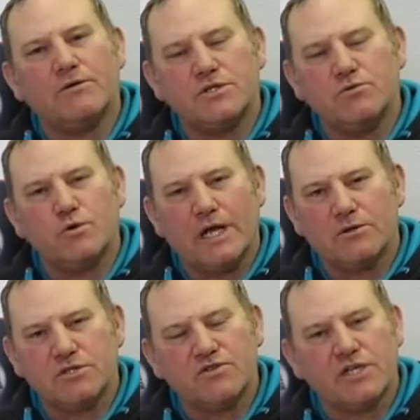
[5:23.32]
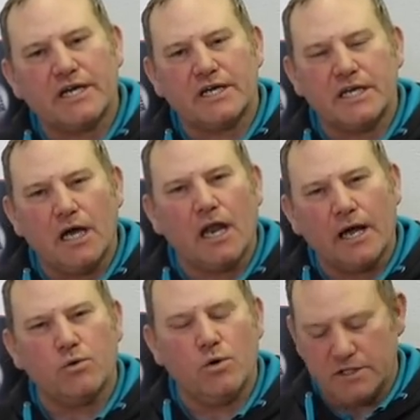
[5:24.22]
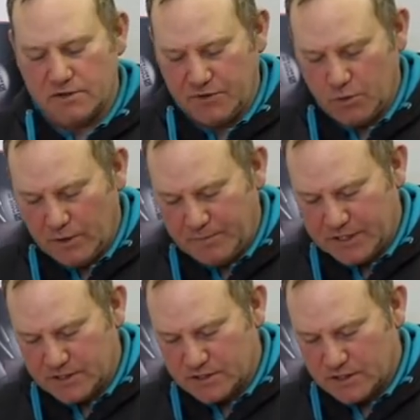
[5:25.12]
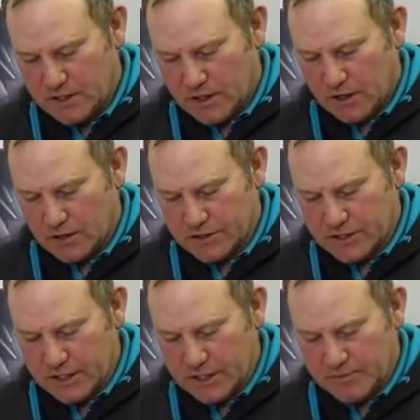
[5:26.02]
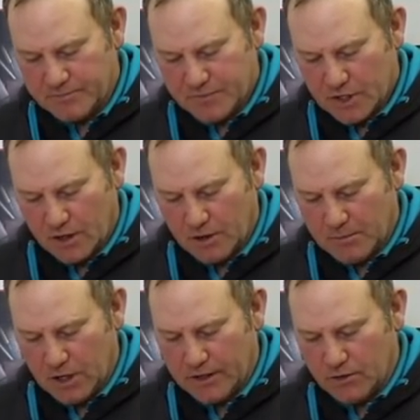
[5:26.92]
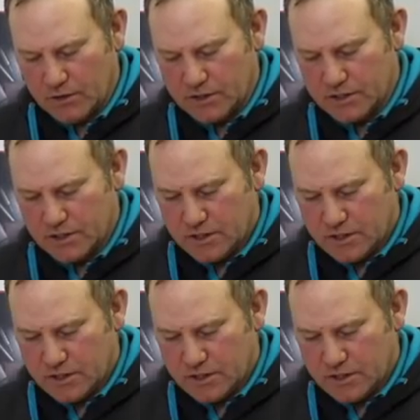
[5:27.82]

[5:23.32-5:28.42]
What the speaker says: out of shank, and I like quite a few whippings on my hooks.